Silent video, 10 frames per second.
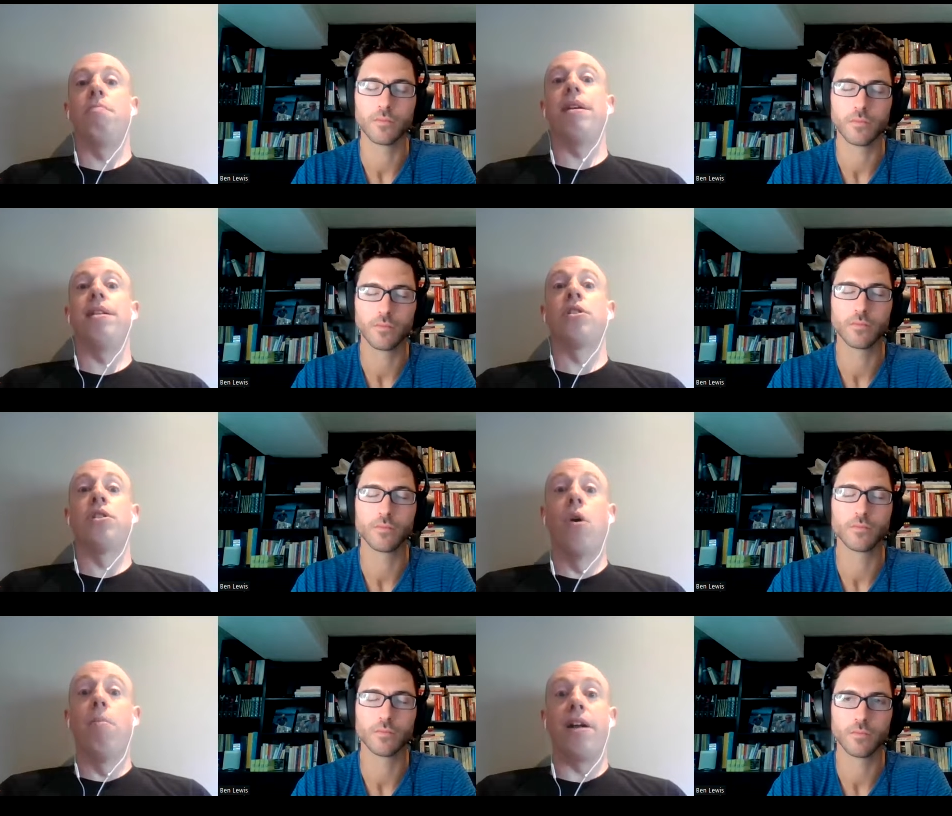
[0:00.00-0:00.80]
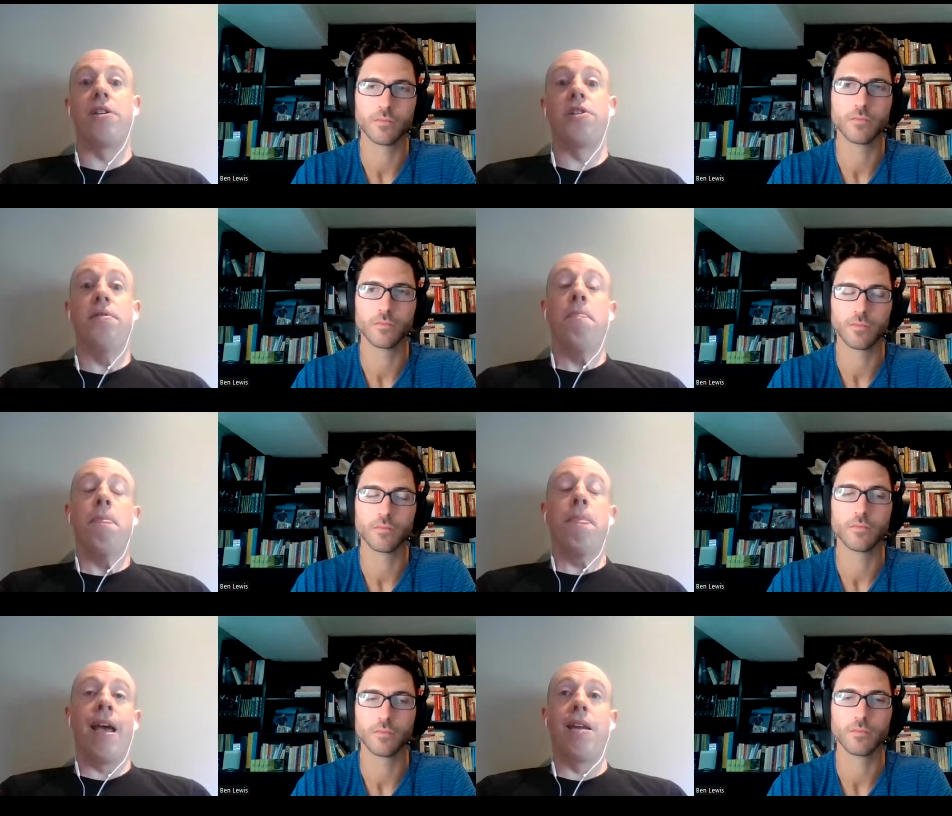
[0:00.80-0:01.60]
Speaker 1: means so much.
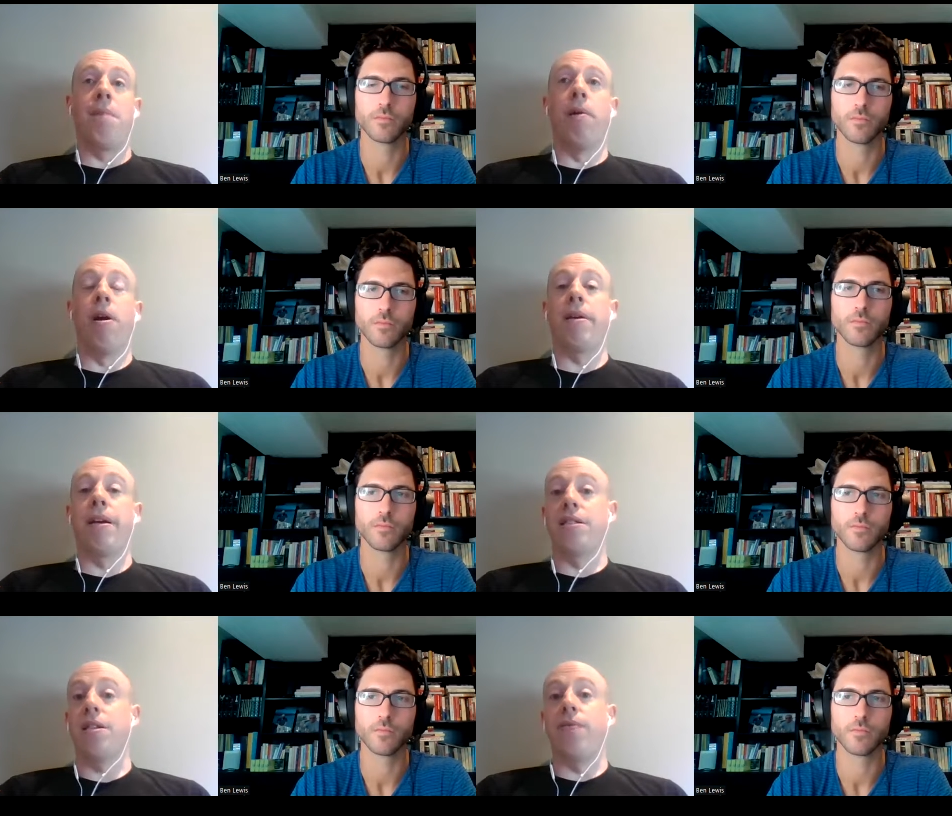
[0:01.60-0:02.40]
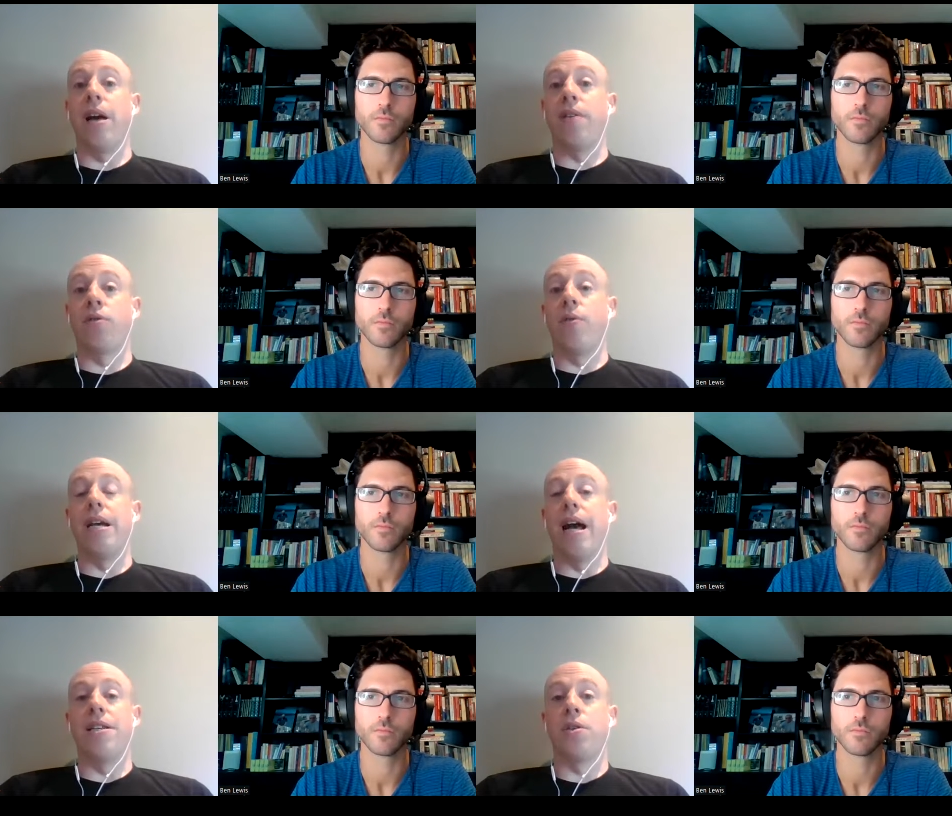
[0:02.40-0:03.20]
And in part because you've got three
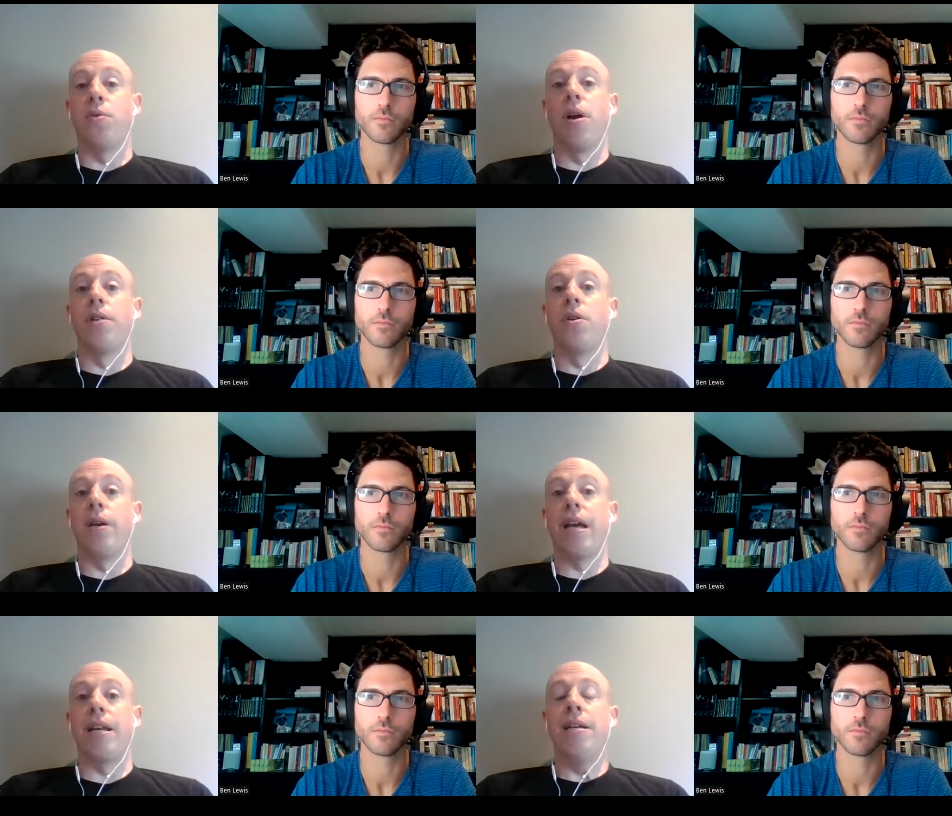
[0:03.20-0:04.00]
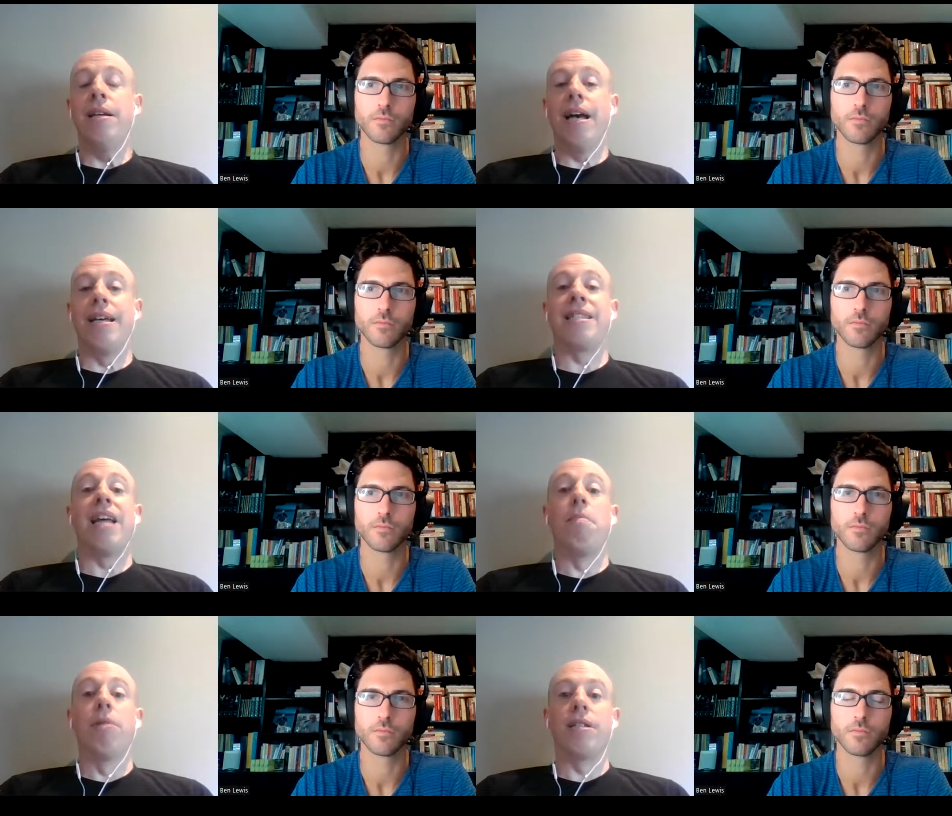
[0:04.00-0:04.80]
guys who are all doing it uh,
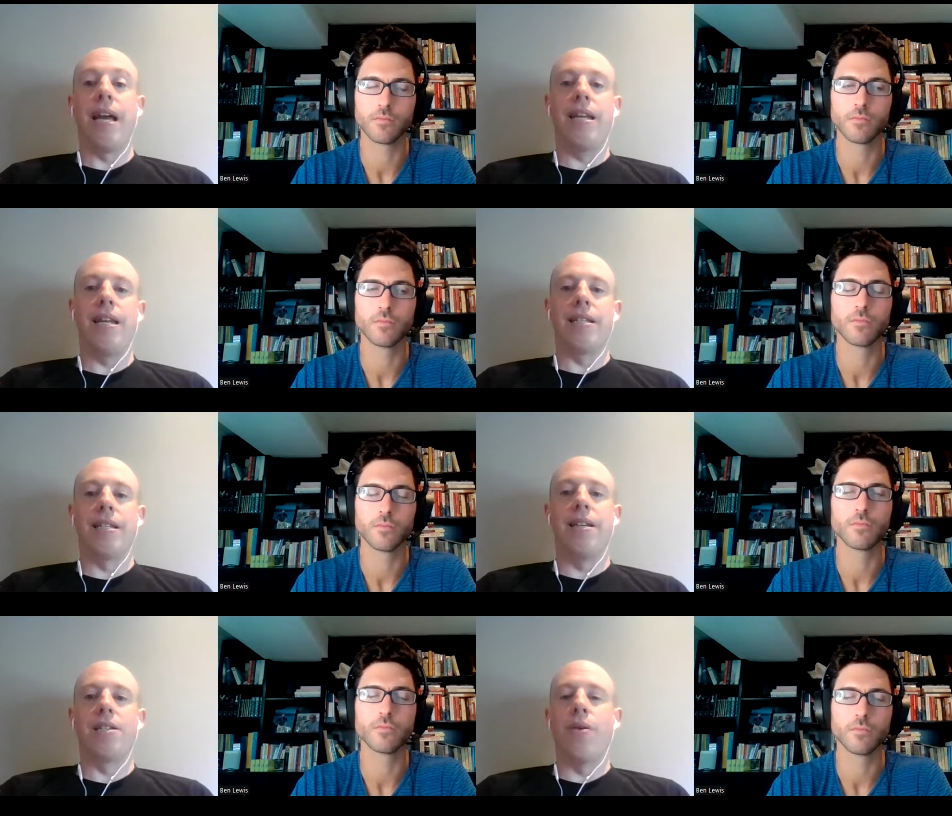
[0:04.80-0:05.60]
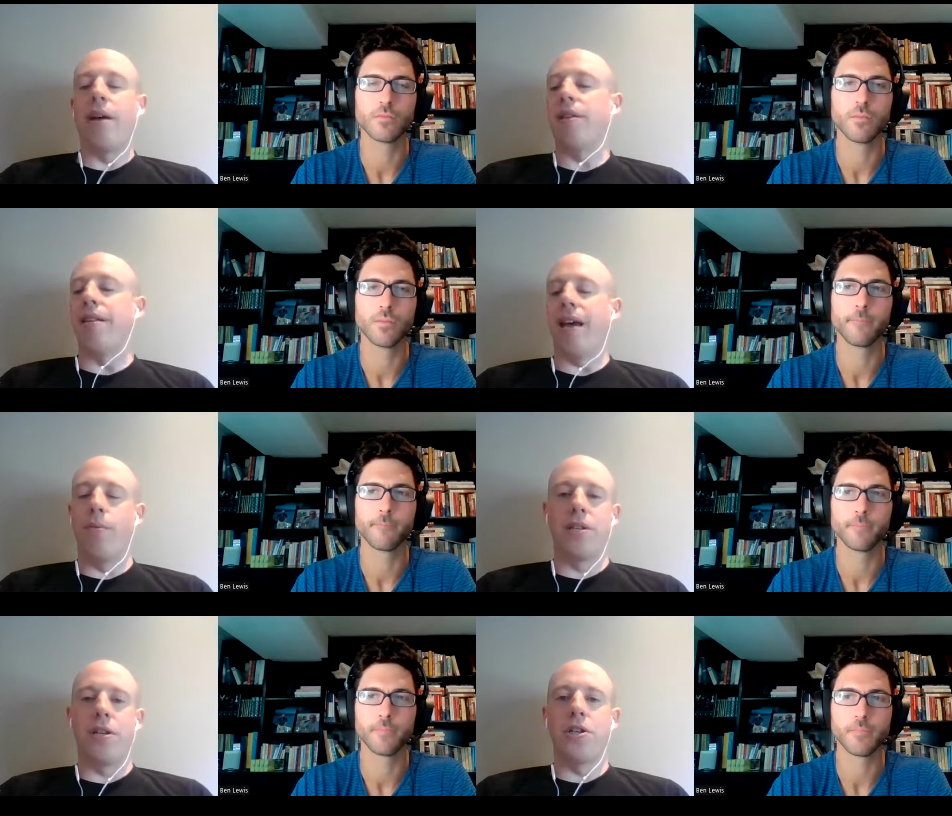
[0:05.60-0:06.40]
simultaneously. So I thought that
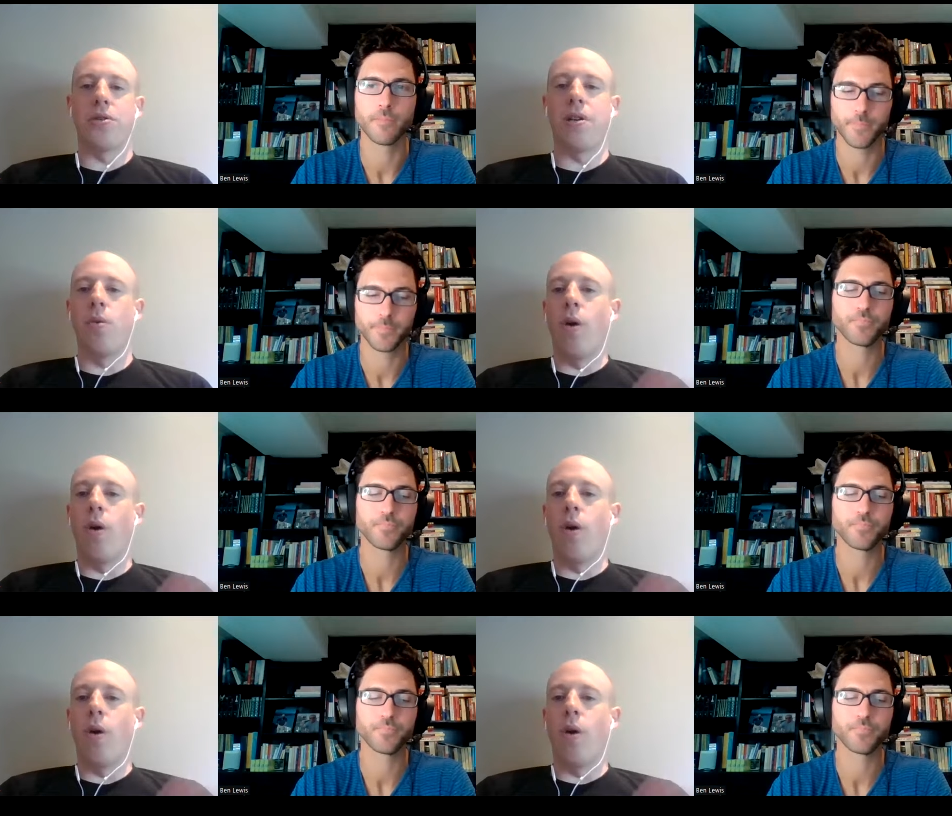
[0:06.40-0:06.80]
was interesting.